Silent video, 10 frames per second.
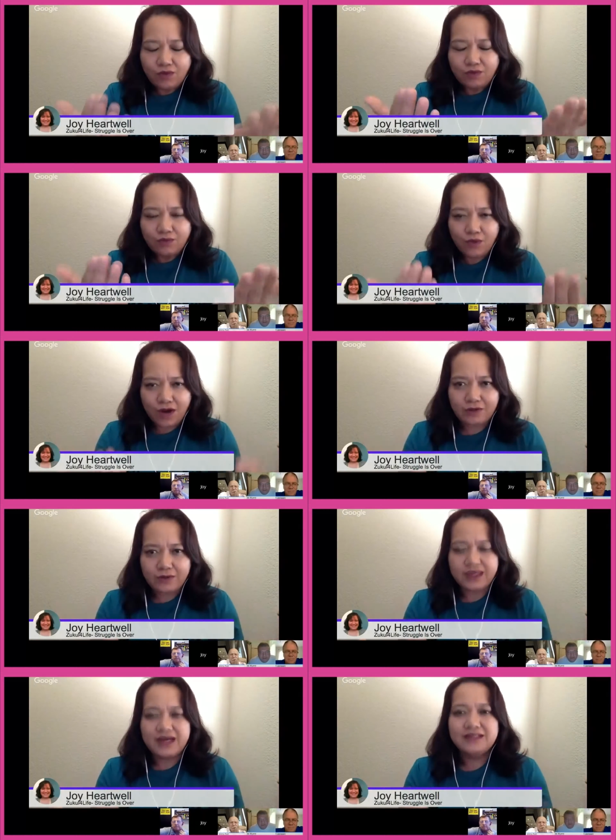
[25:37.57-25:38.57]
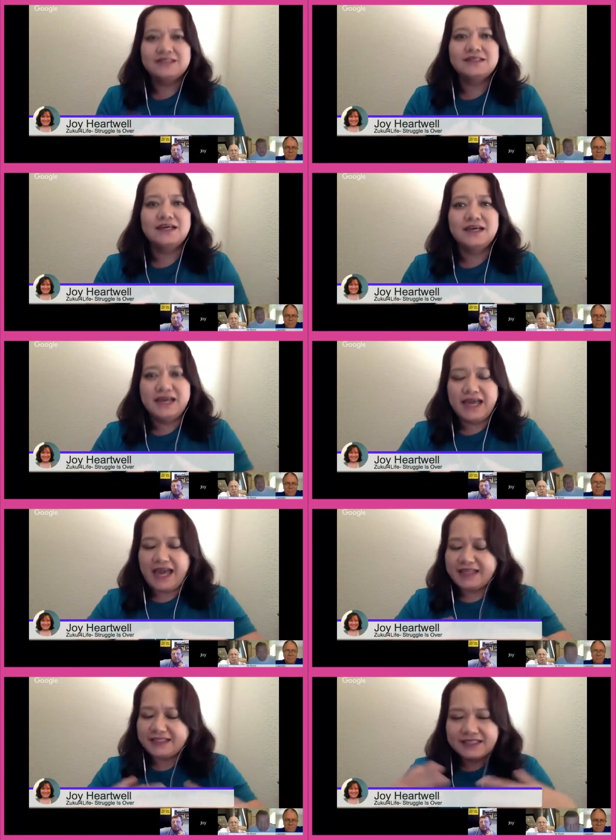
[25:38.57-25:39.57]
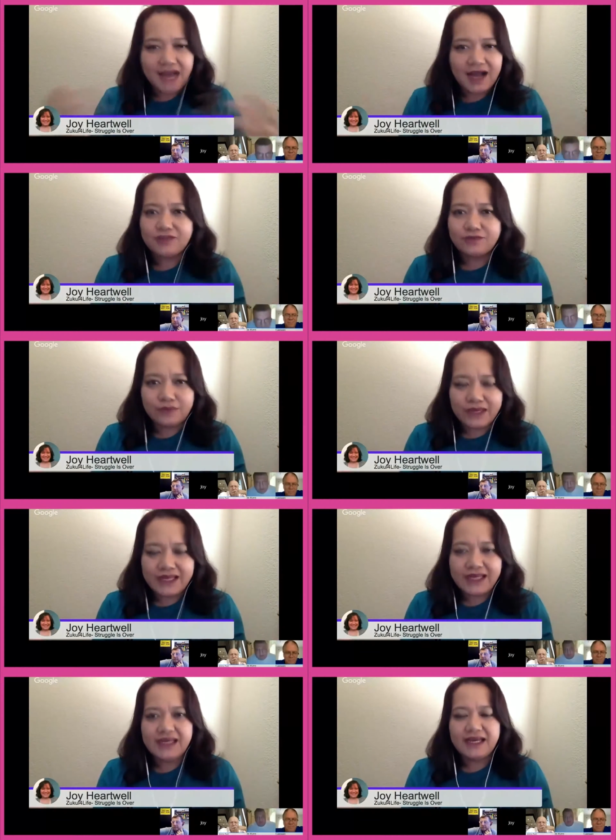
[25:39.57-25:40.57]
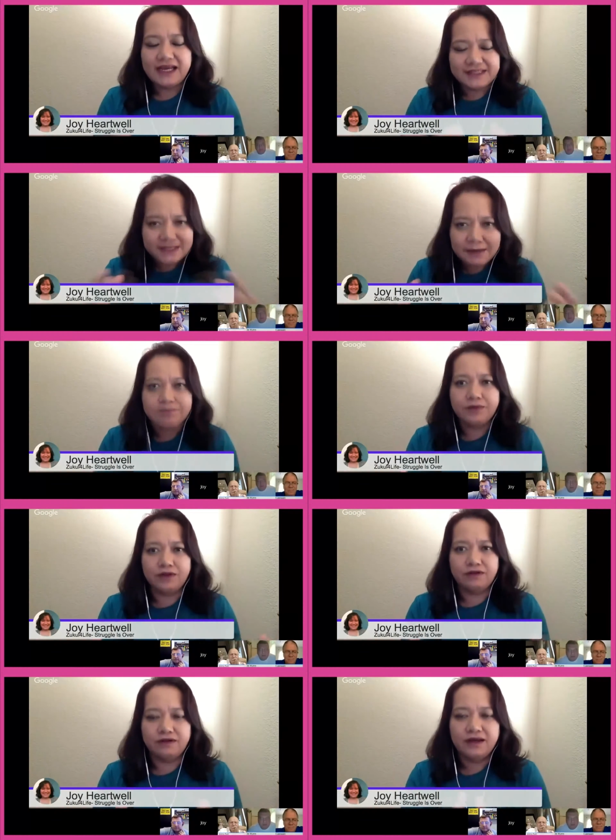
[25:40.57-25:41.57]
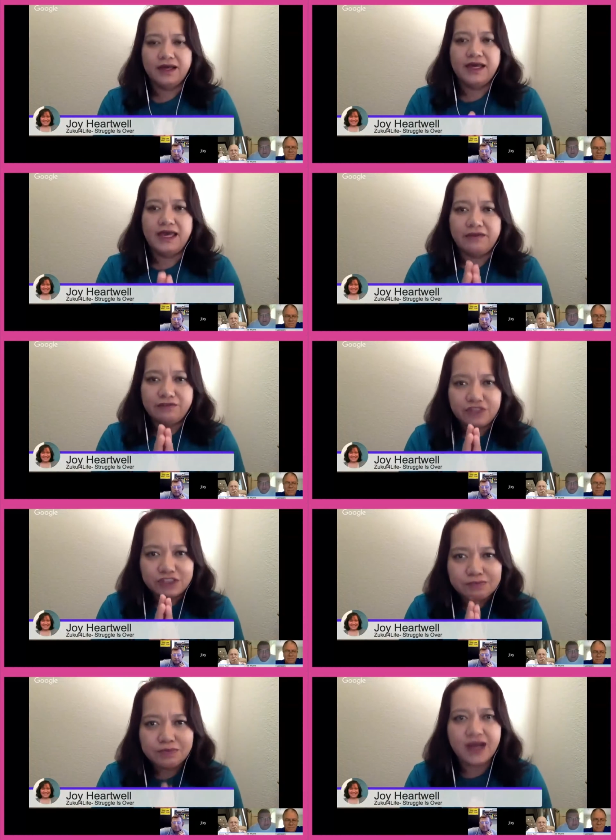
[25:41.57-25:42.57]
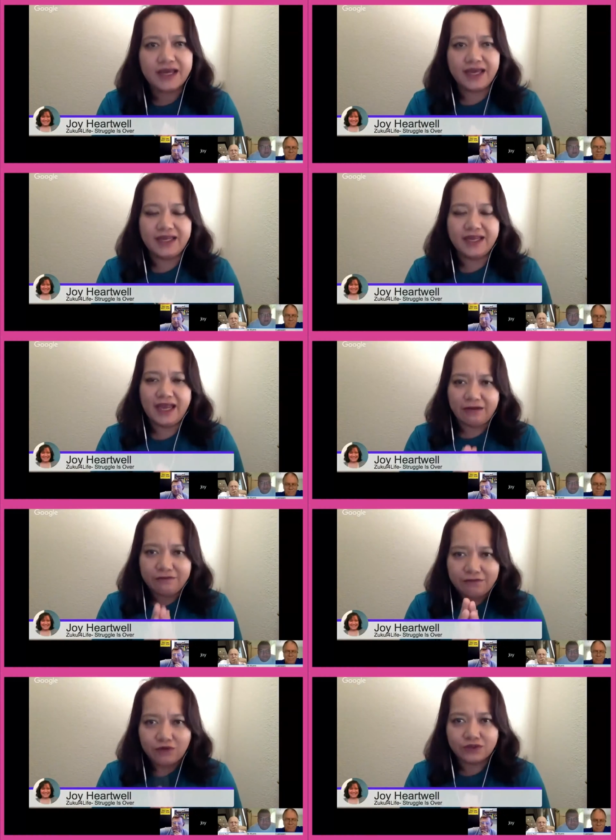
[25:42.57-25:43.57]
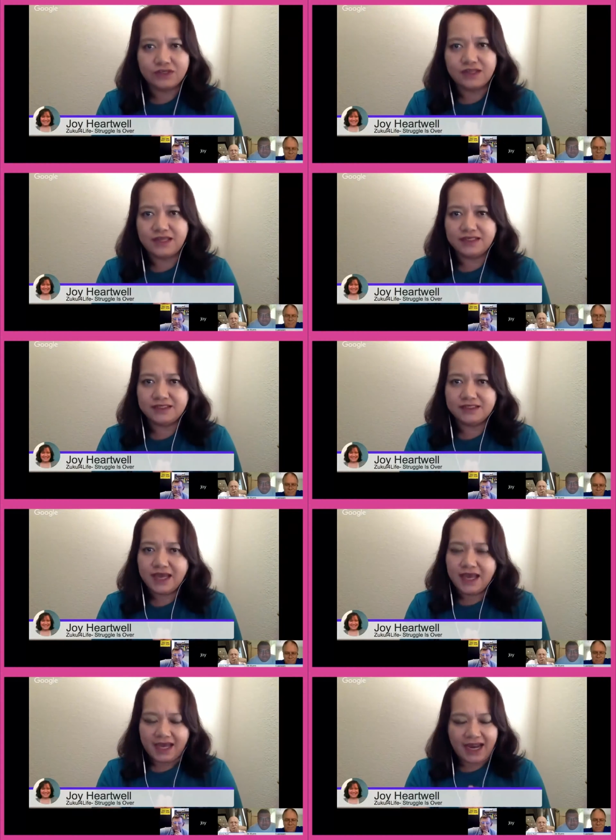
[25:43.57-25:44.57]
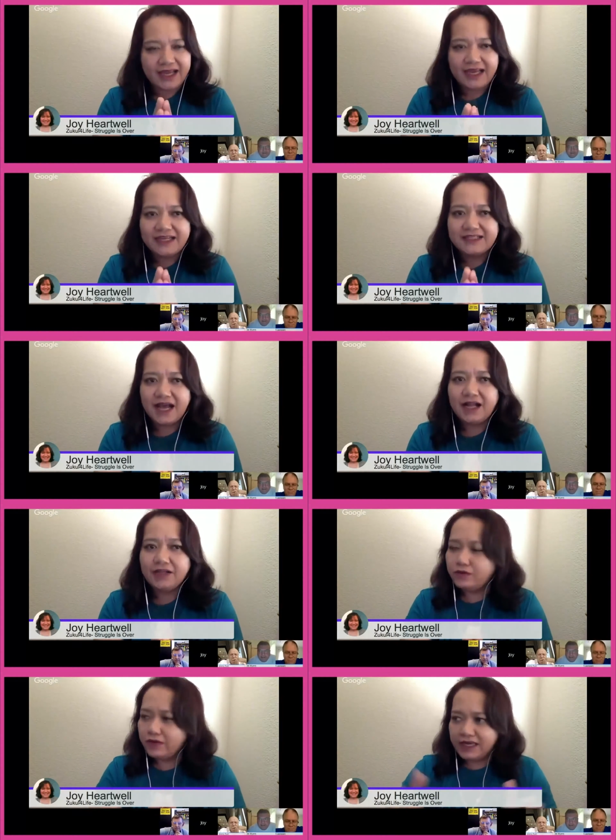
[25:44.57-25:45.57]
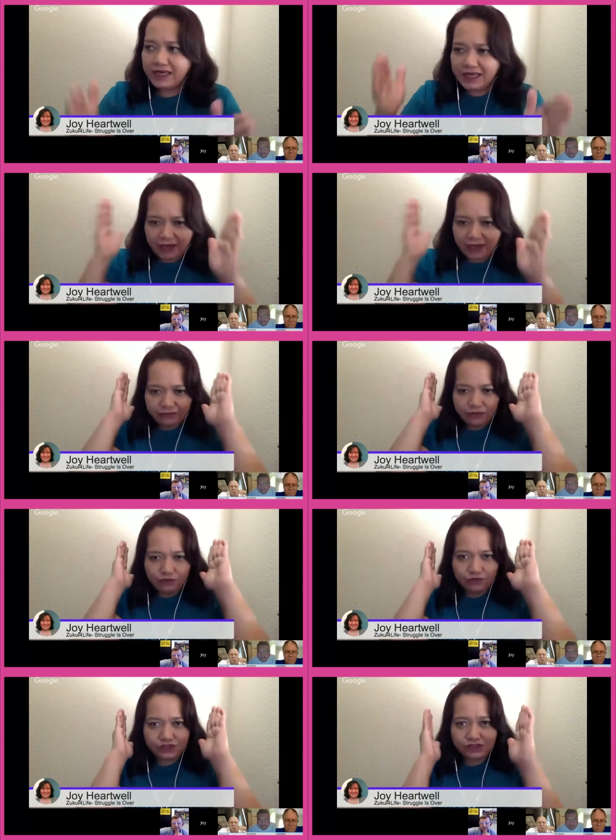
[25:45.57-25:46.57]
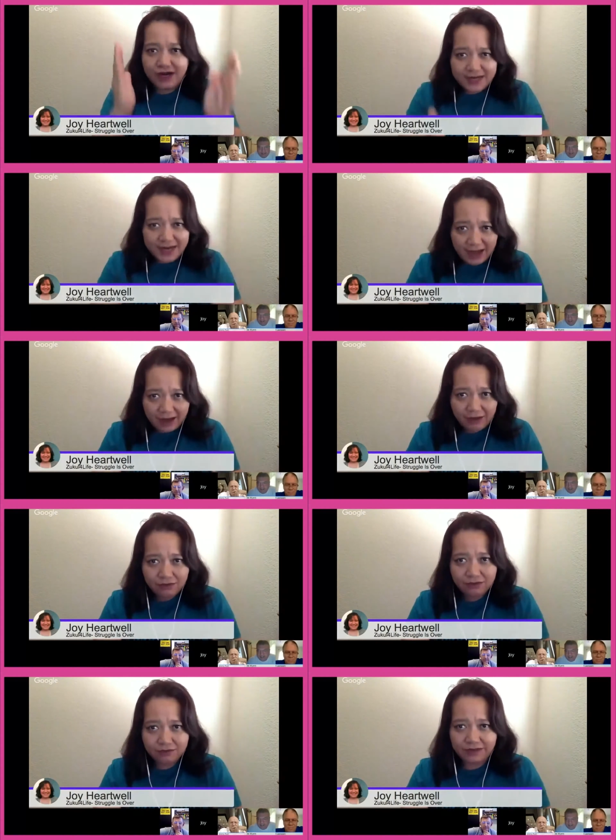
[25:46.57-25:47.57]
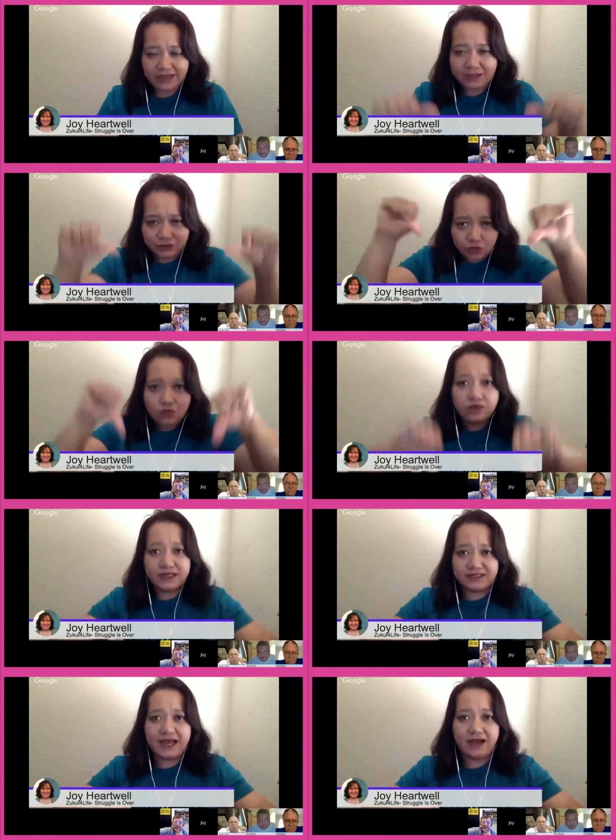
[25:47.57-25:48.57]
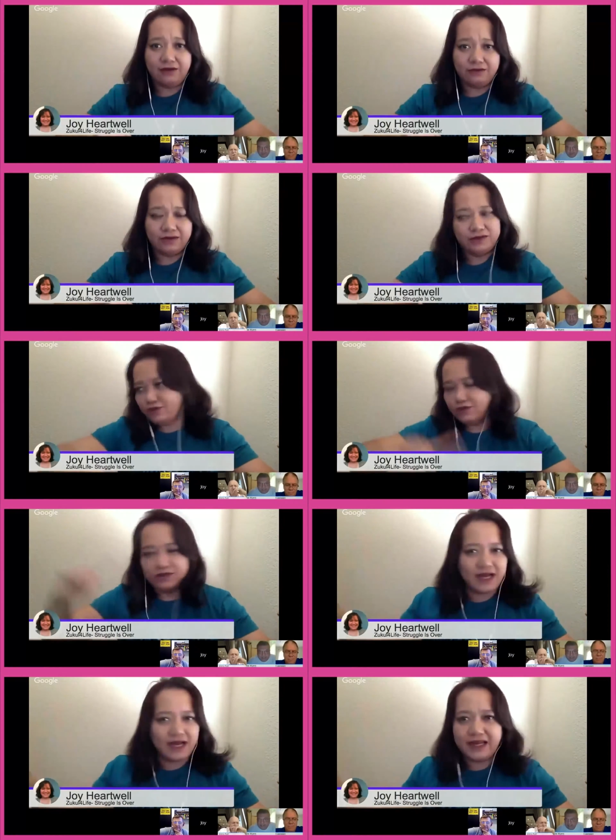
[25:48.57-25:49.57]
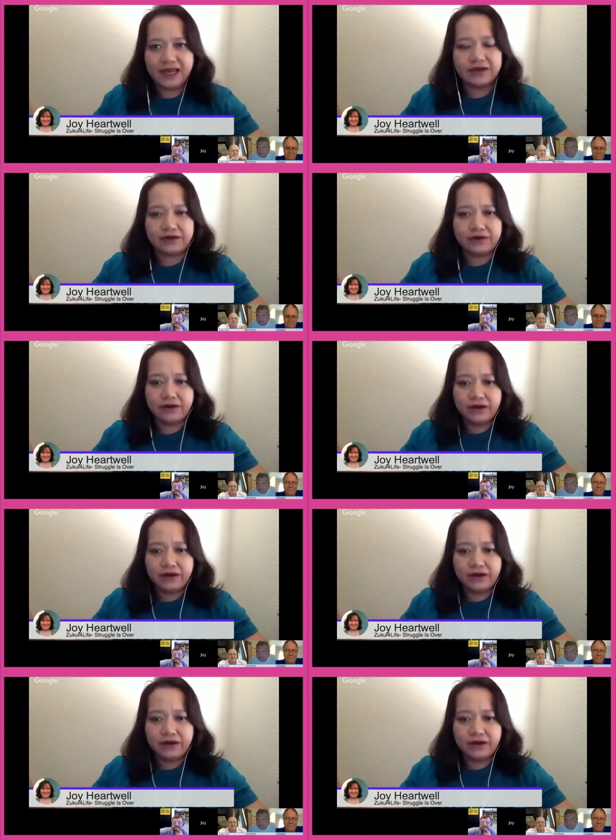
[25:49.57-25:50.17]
Work with us. It's not really, it's simple if you just plug in and focus on this. And I can tell you, if you start now, because Zukul is now, Zukul is not later.